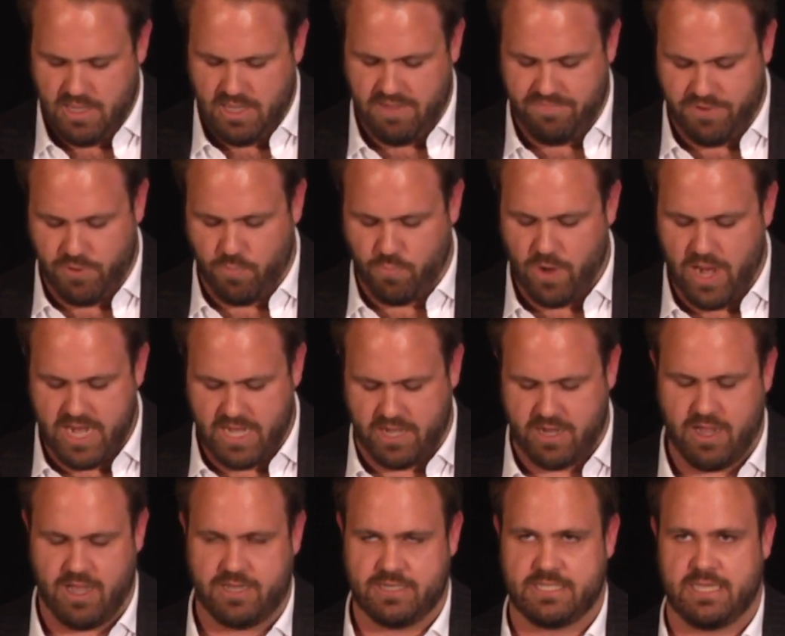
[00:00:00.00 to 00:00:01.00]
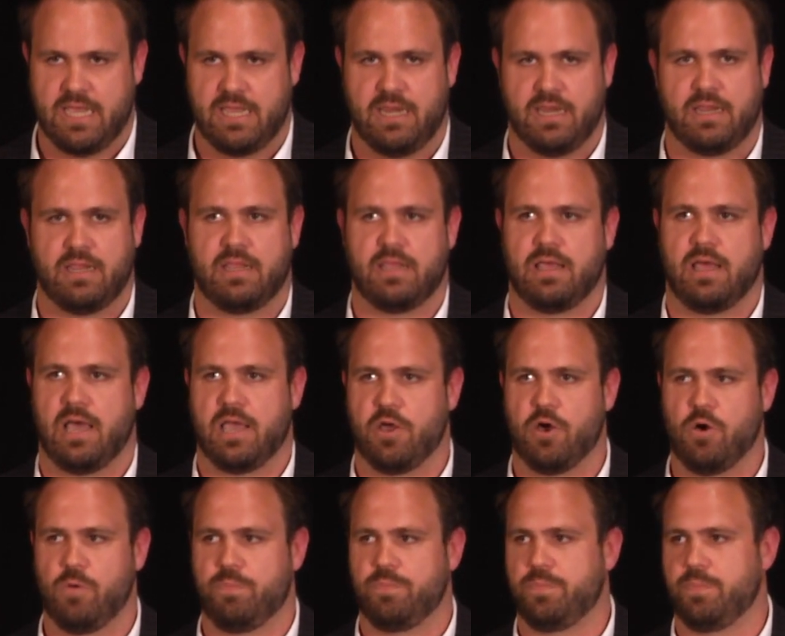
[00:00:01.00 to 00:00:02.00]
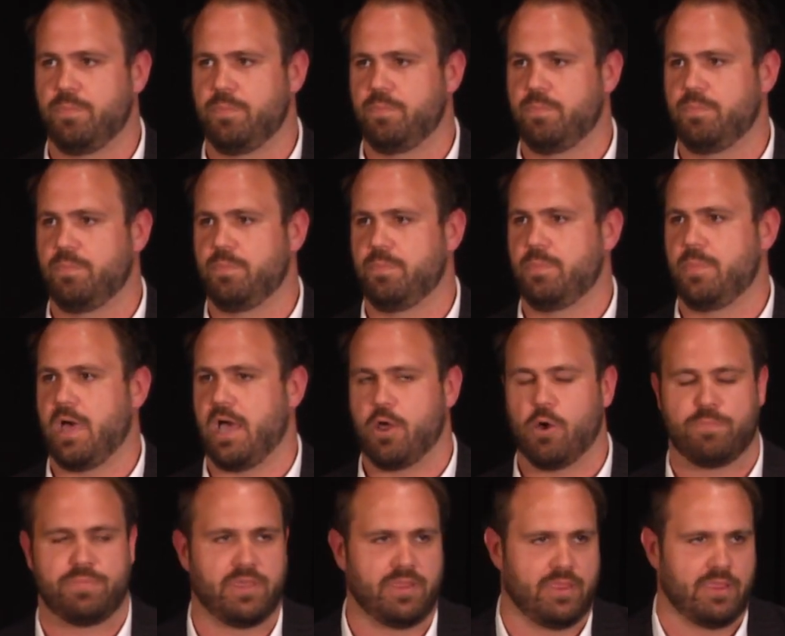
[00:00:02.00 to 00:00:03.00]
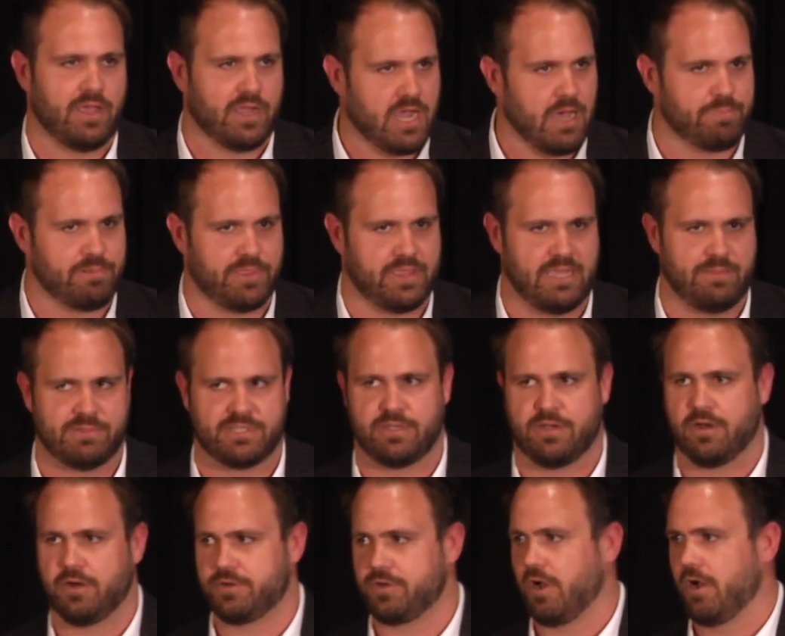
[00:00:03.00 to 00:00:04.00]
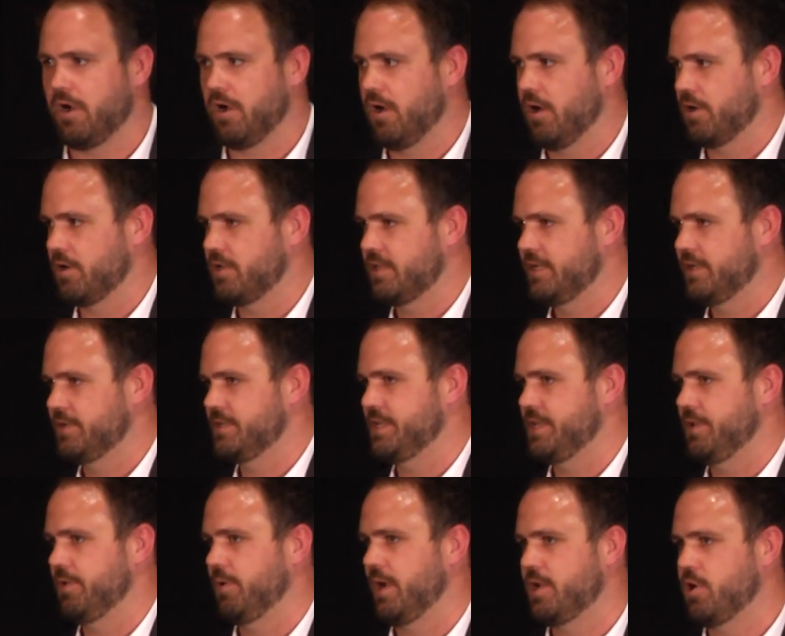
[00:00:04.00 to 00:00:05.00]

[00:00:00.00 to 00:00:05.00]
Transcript: If you write content, I hope that a couple of themes are clear to you.